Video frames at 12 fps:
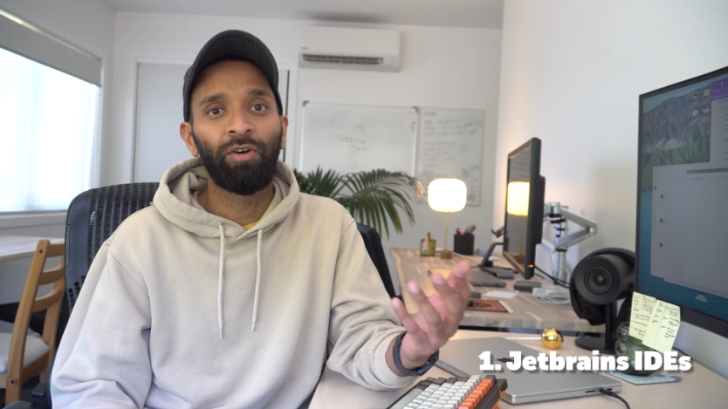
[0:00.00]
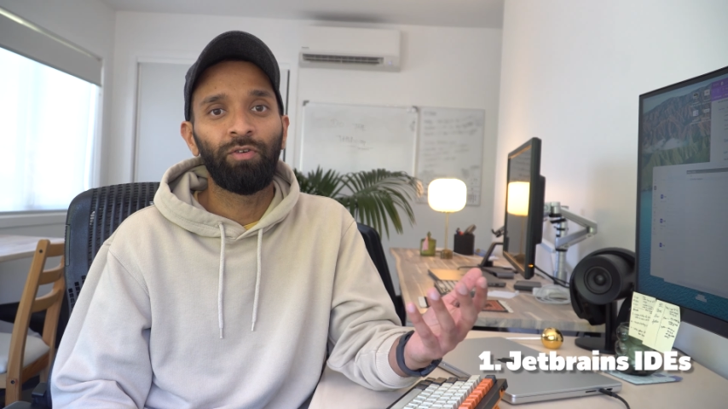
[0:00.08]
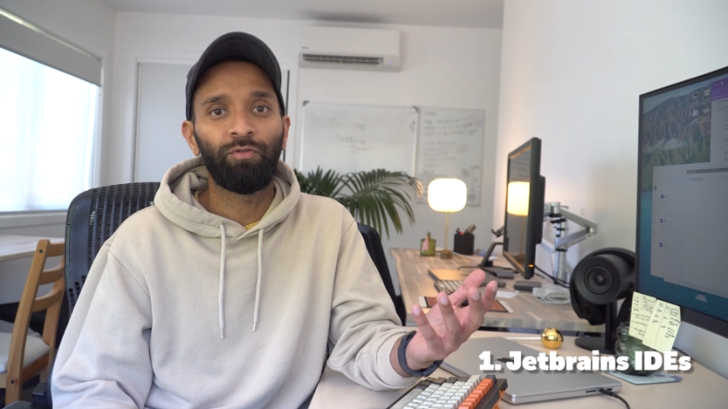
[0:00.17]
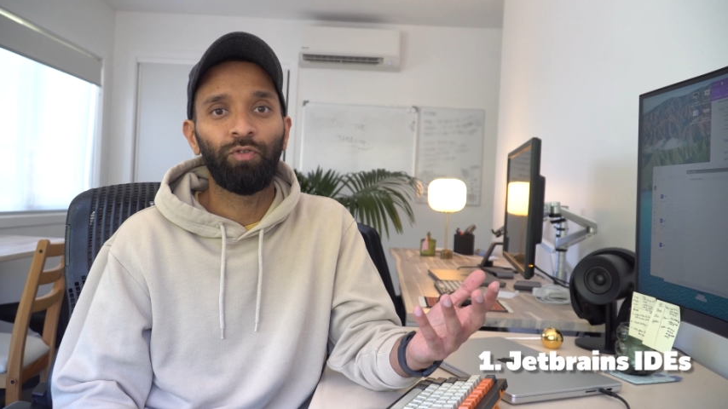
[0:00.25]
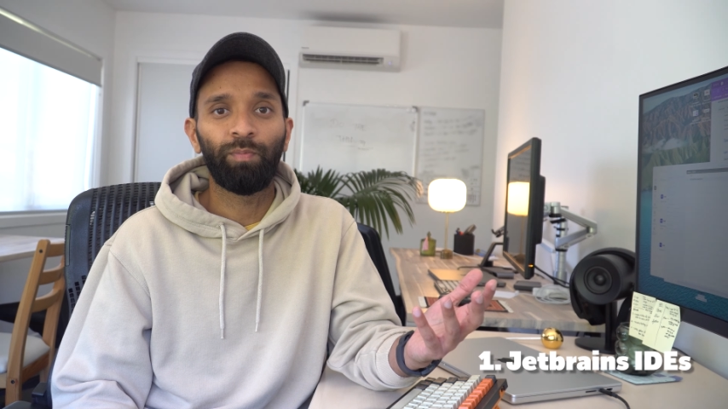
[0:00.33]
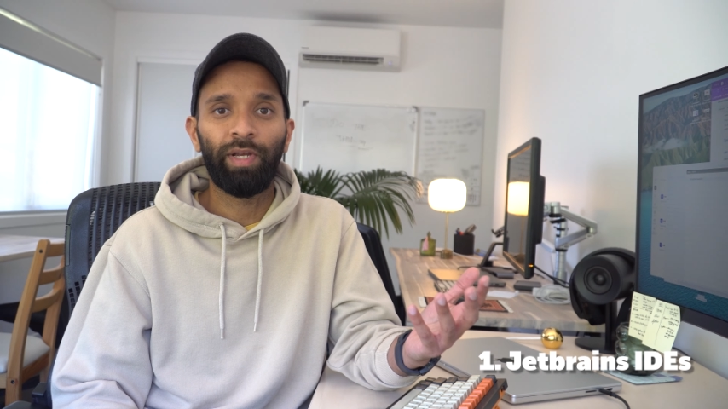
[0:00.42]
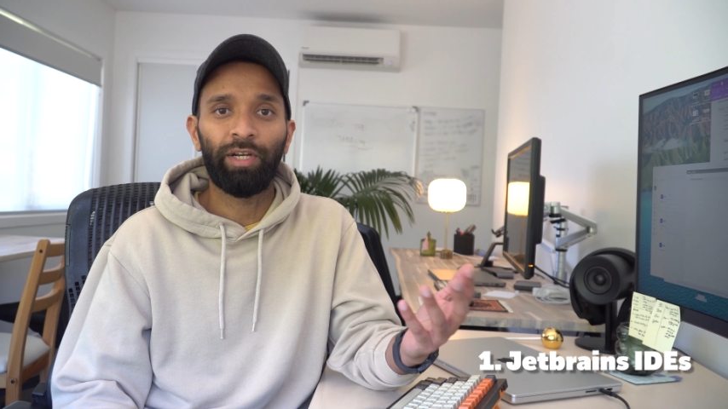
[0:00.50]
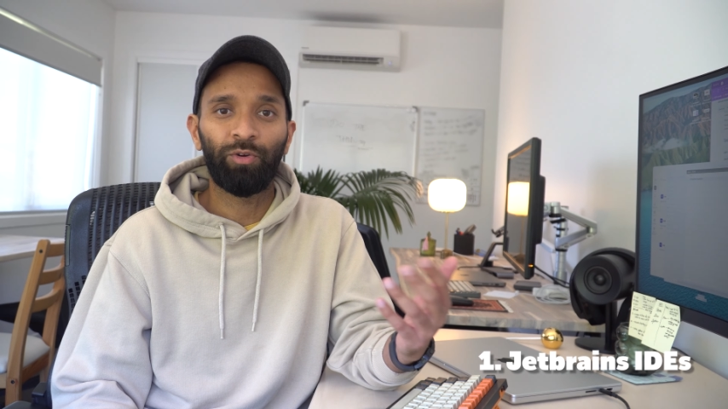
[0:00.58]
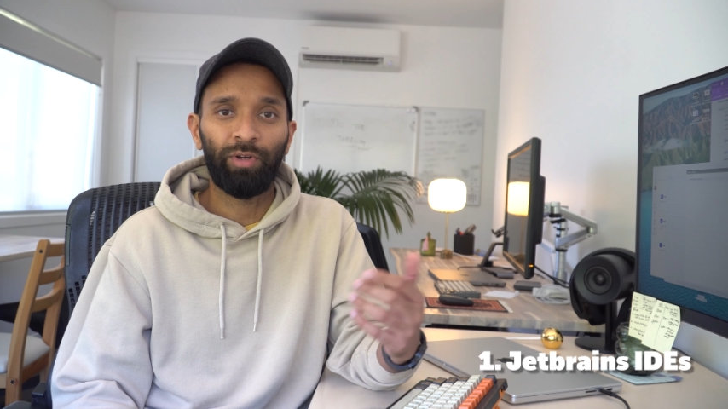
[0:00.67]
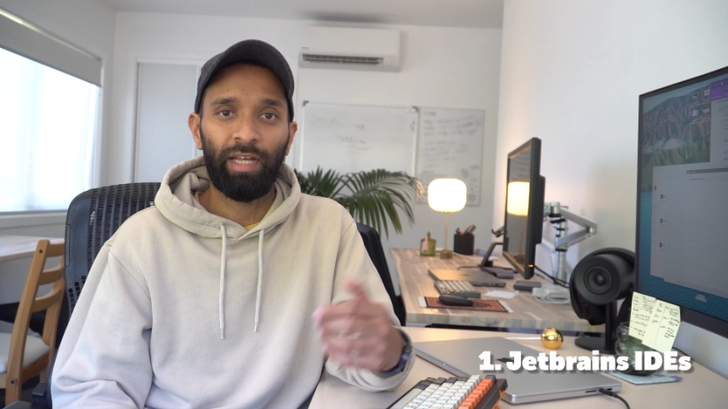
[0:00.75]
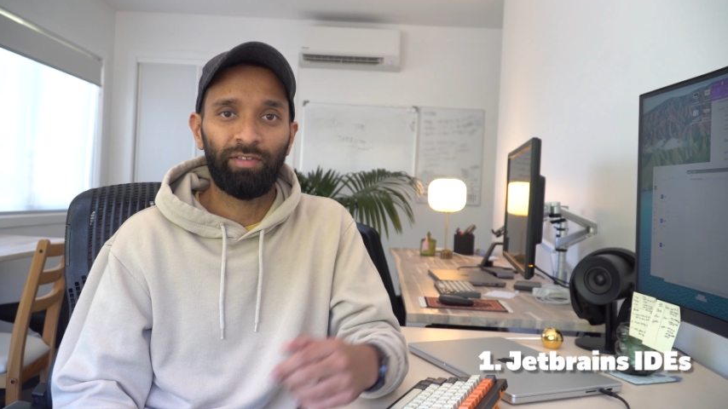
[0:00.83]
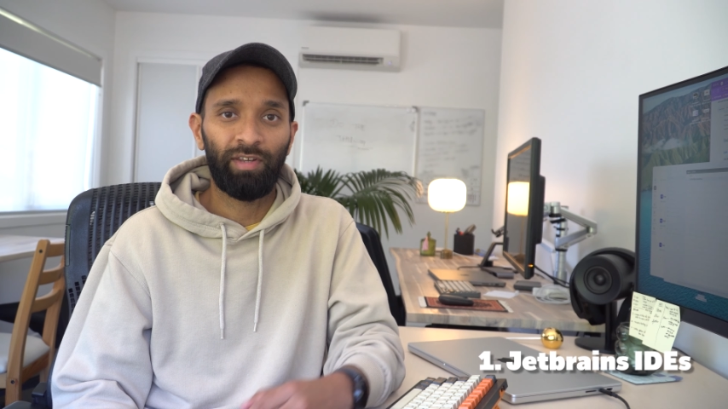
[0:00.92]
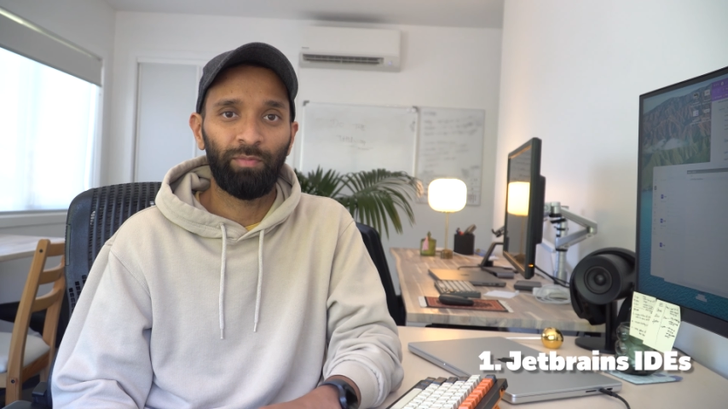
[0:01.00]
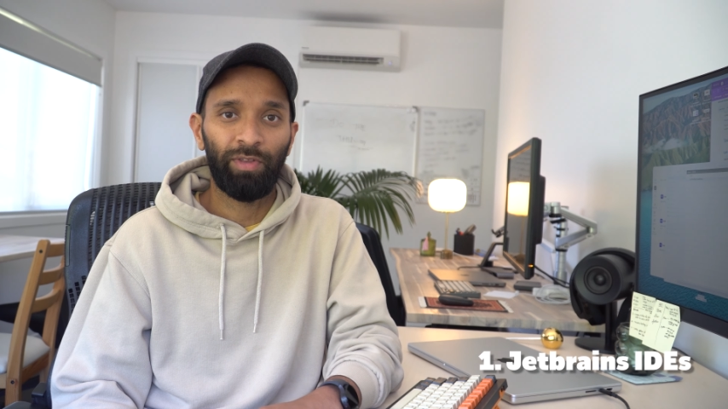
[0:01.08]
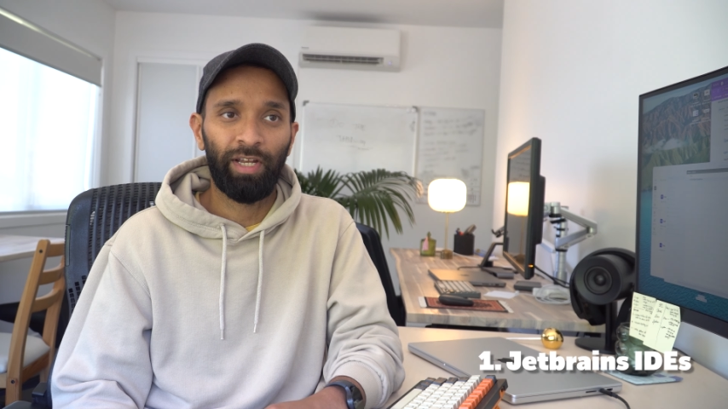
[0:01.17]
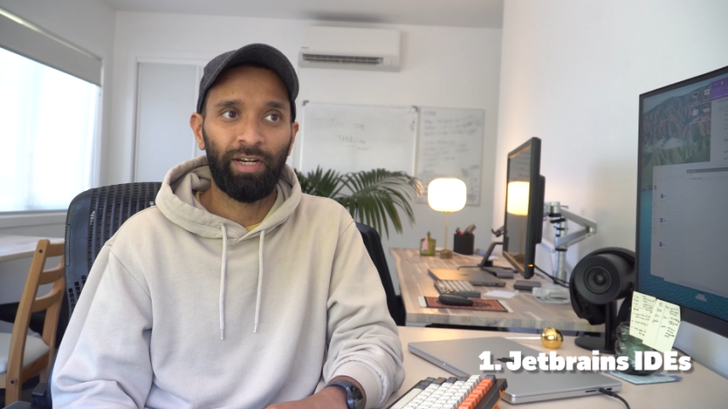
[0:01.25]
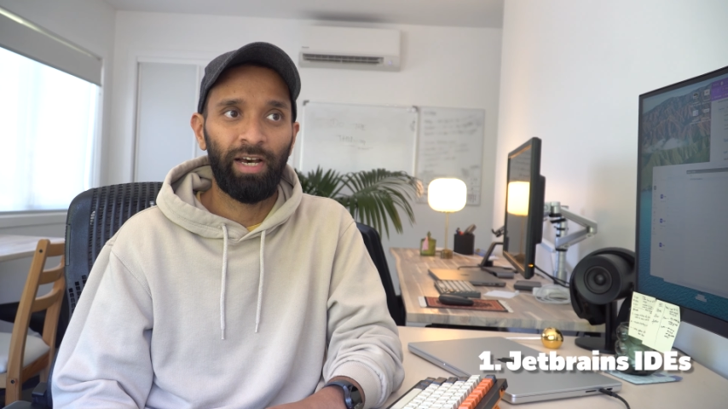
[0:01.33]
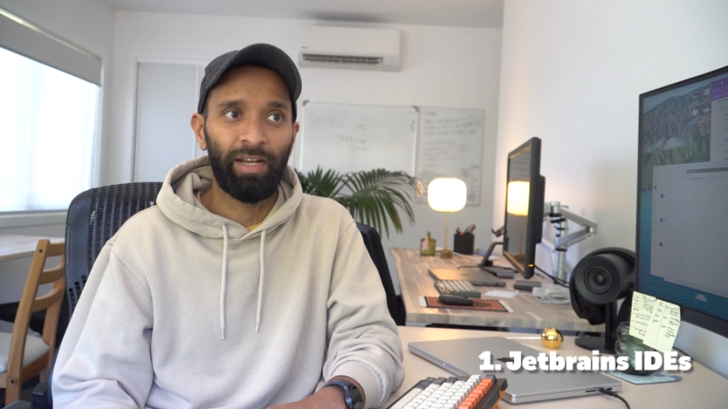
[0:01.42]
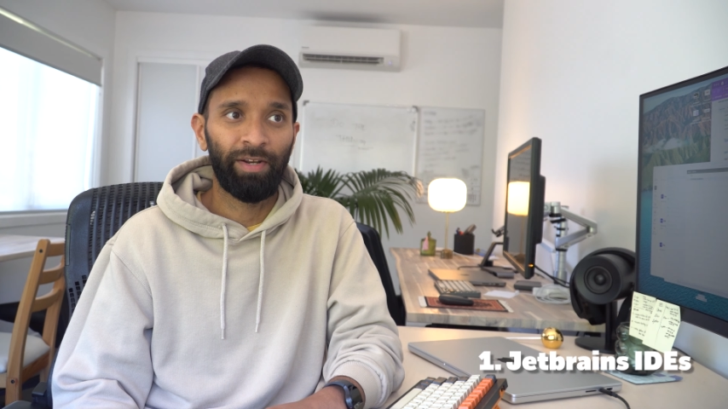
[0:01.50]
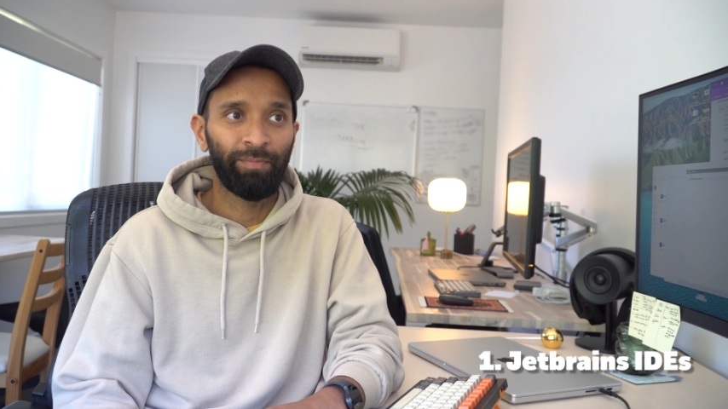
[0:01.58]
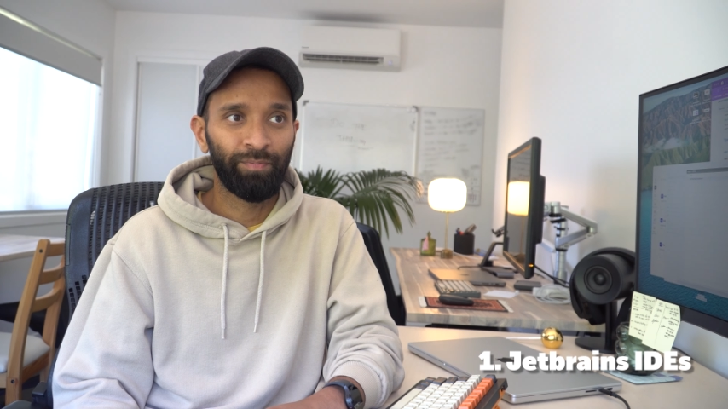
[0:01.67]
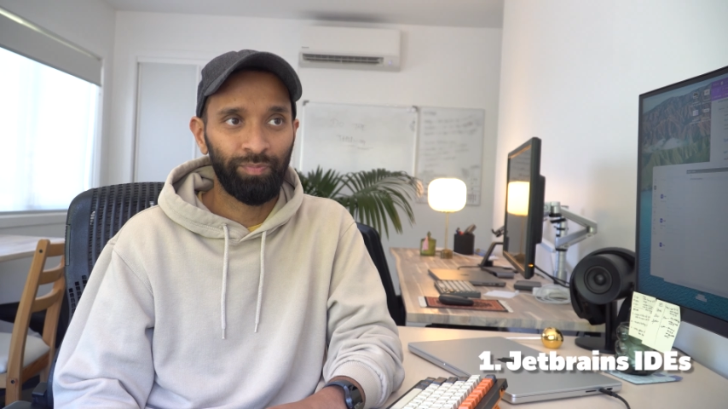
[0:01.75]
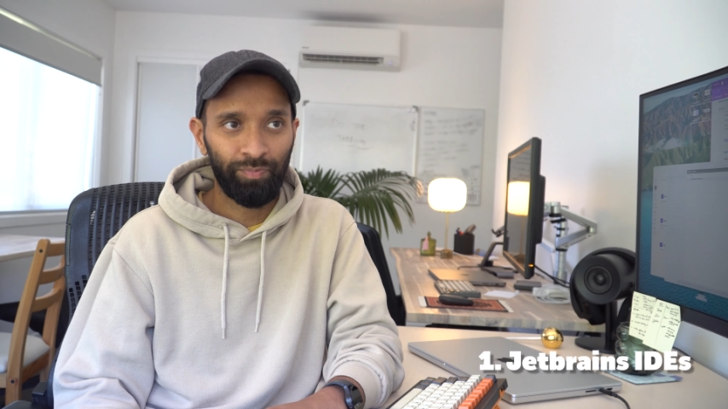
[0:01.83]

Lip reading: for me to get something done.